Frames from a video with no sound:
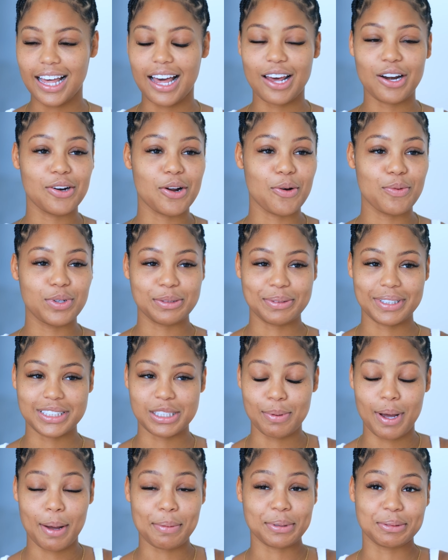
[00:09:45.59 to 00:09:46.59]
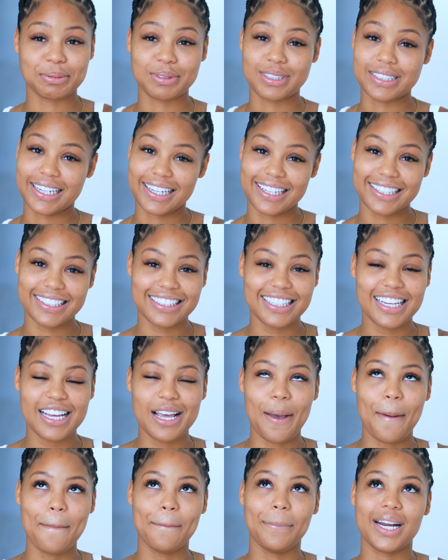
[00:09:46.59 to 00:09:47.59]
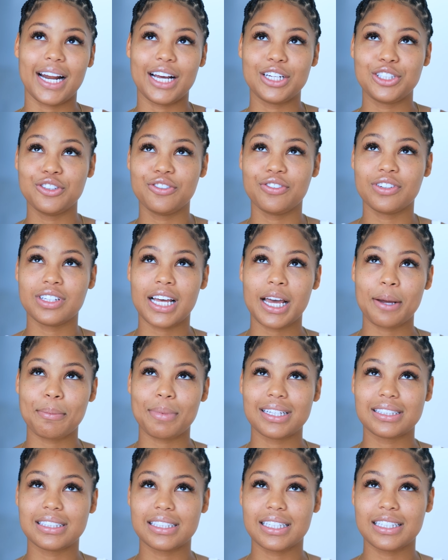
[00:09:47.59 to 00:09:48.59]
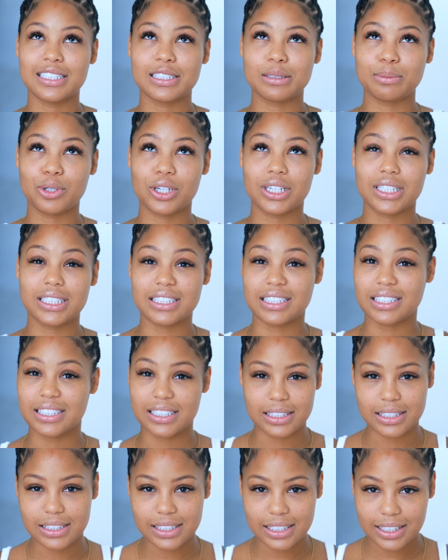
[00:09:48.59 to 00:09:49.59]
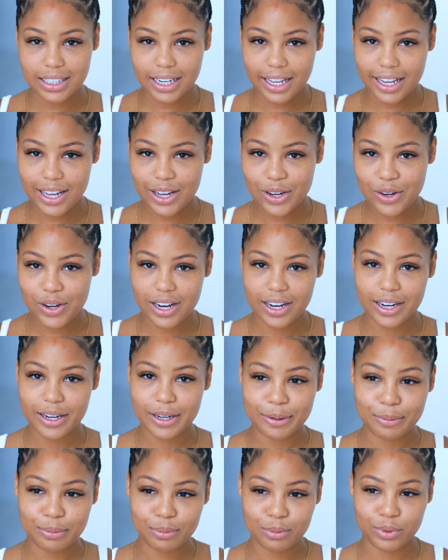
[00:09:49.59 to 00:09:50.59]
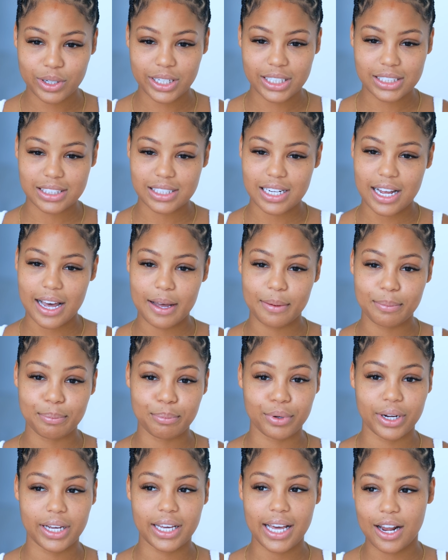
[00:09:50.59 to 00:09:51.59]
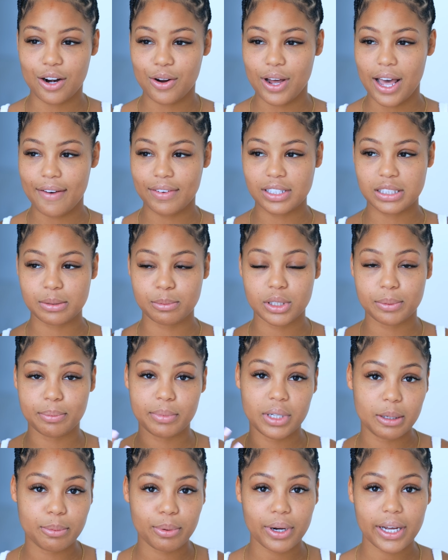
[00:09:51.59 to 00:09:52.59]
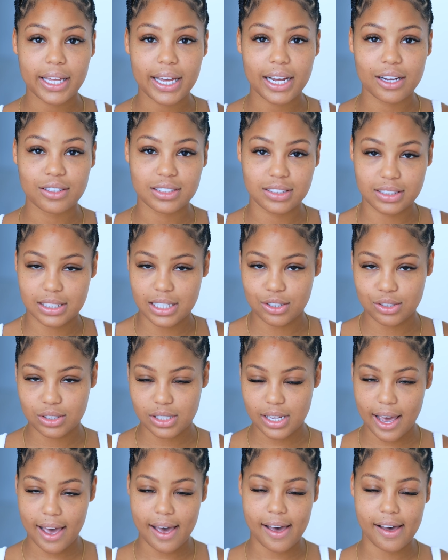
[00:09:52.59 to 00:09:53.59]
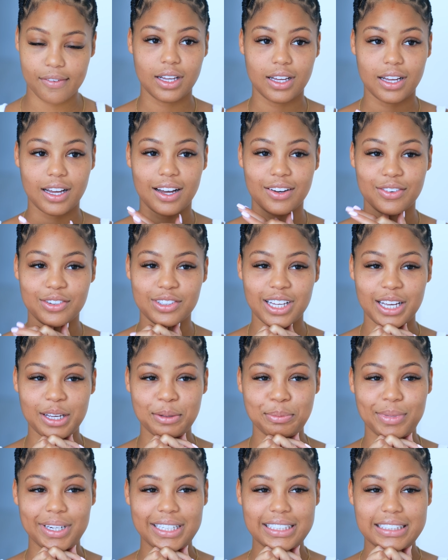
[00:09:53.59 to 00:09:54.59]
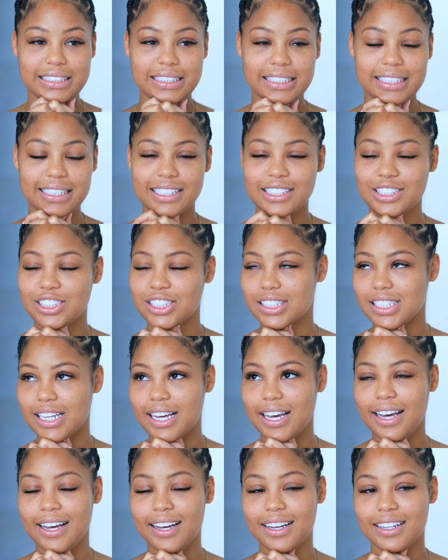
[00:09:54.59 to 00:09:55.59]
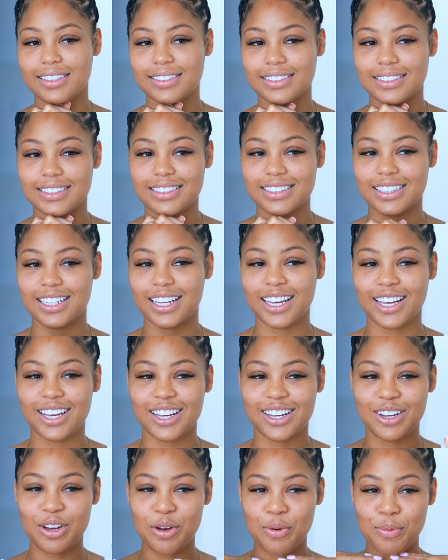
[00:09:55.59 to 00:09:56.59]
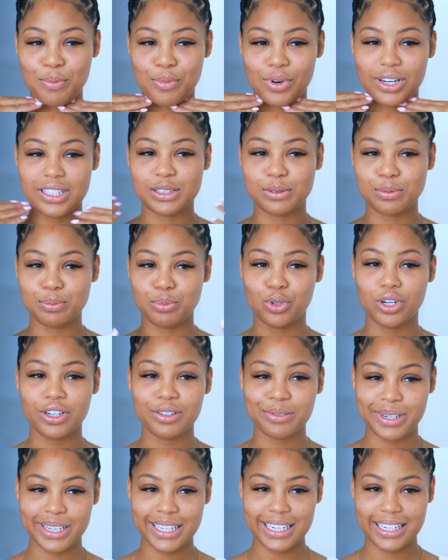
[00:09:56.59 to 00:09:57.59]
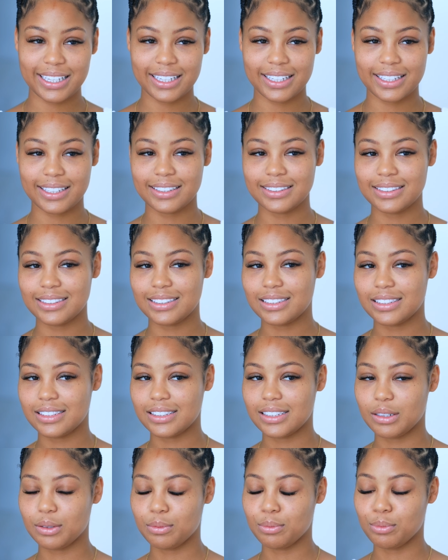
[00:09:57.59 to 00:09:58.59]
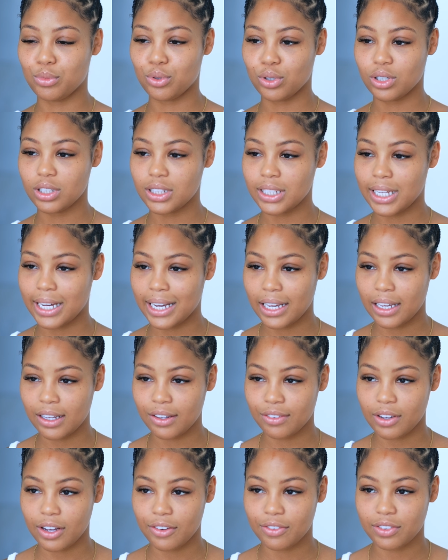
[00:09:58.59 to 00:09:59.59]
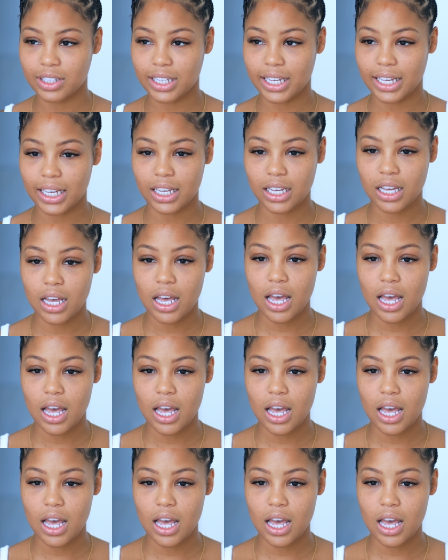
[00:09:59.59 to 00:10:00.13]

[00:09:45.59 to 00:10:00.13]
I don't know what's about to pop up today. But I do feel like my skin is more consistent now, where it's not I don't have as many breakouts as I used to have. I feel like my skin just has like, it's more radiant, more life. I feel like